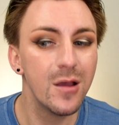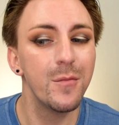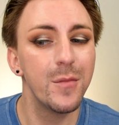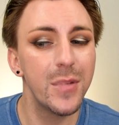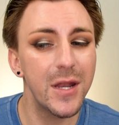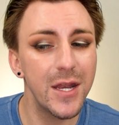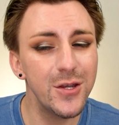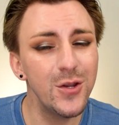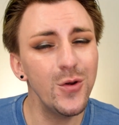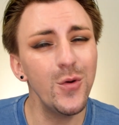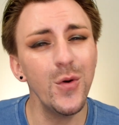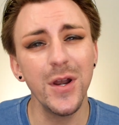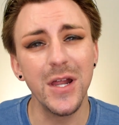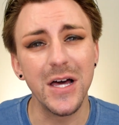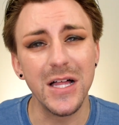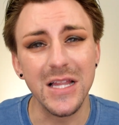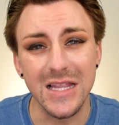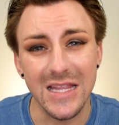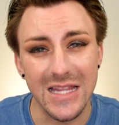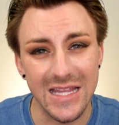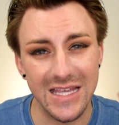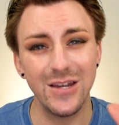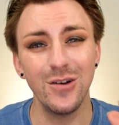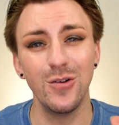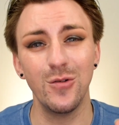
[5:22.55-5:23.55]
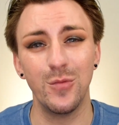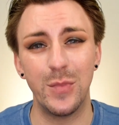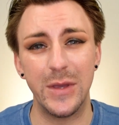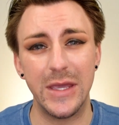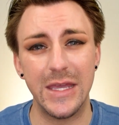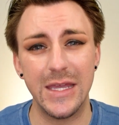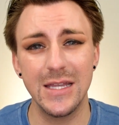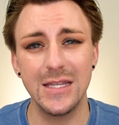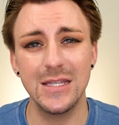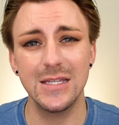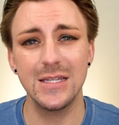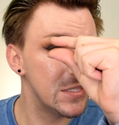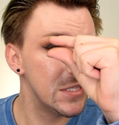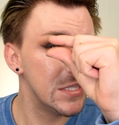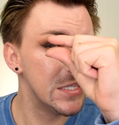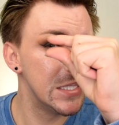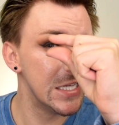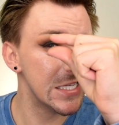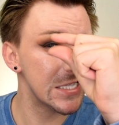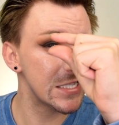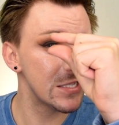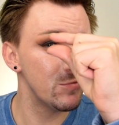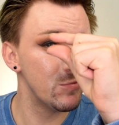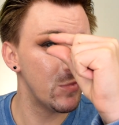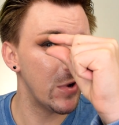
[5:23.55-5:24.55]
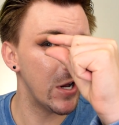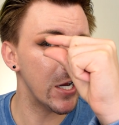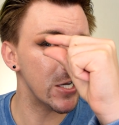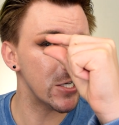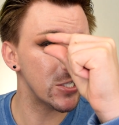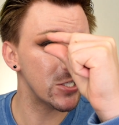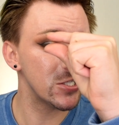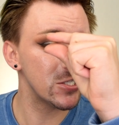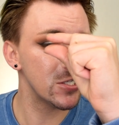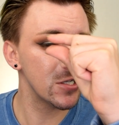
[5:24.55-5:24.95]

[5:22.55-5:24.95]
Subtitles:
but I do want a little bit. This much.